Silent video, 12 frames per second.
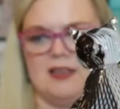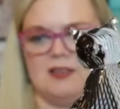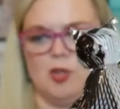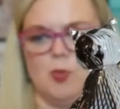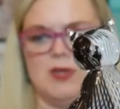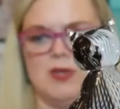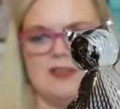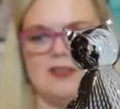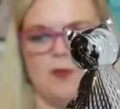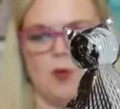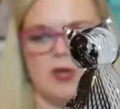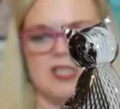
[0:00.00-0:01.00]
Luba is at
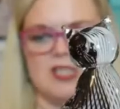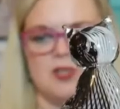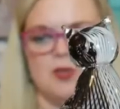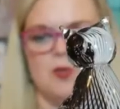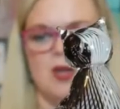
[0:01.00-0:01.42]
42,